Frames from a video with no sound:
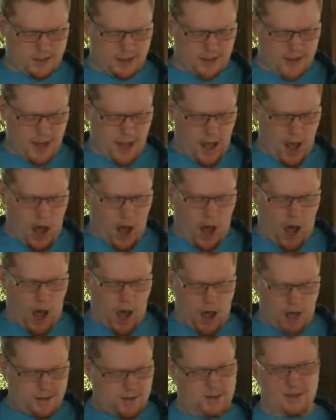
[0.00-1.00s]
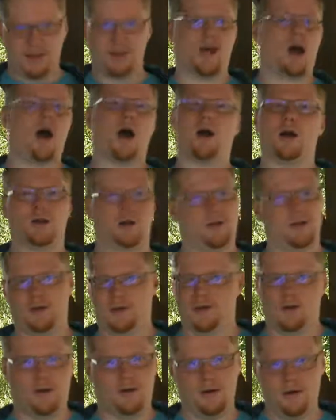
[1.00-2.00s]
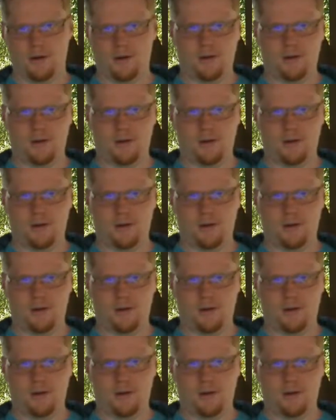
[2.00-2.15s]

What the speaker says: not good.